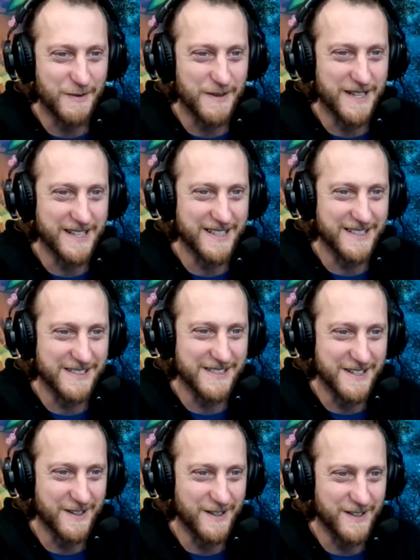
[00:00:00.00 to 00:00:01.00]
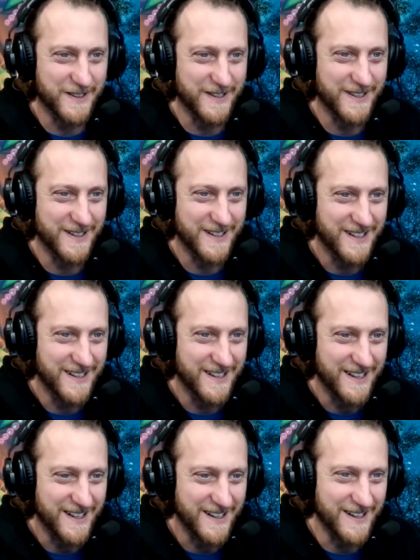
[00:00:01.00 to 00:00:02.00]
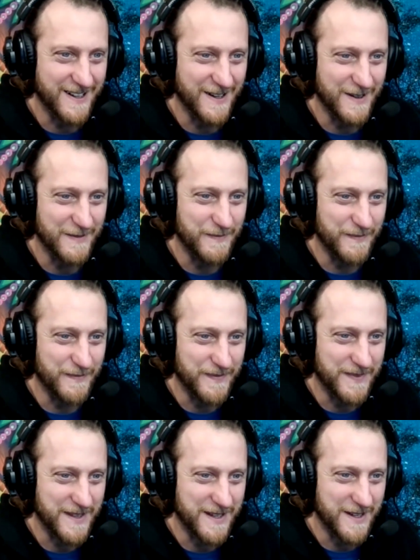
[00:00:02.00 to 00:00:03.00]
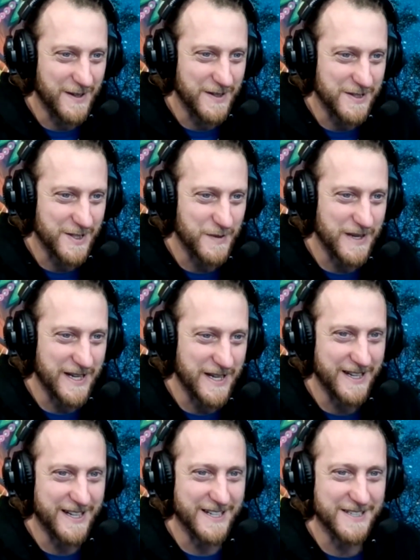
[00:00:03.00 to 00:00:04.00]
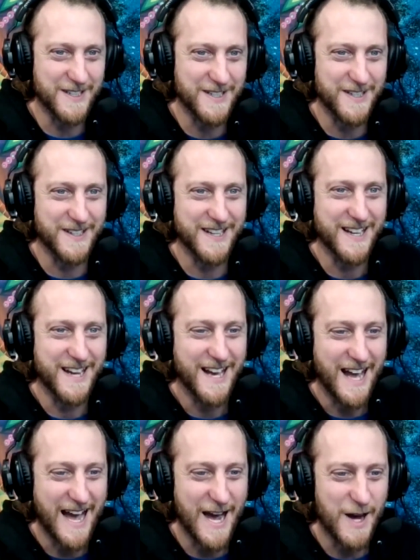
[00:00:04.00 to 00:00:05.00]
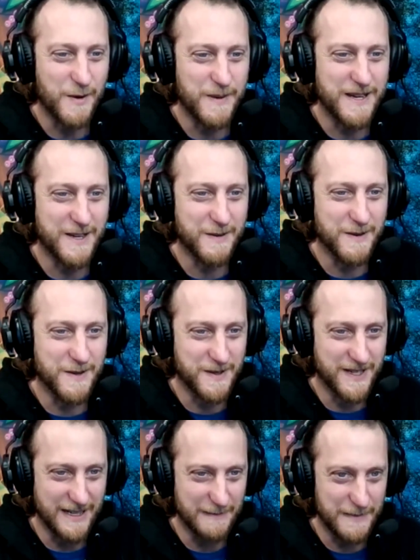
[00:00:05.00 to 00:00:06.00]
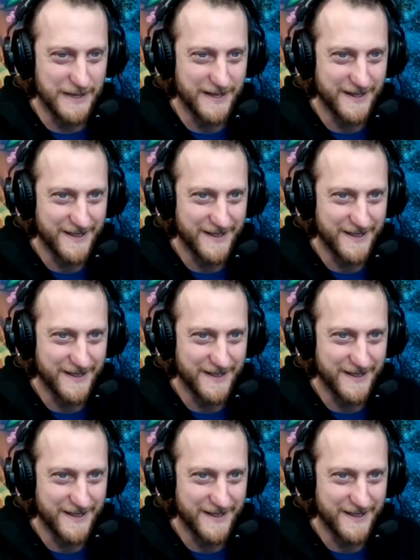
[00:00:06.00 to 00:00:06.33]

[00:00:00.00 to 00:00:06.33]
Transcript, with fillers: not what it is called. Um, so wait, it's called how we grew up.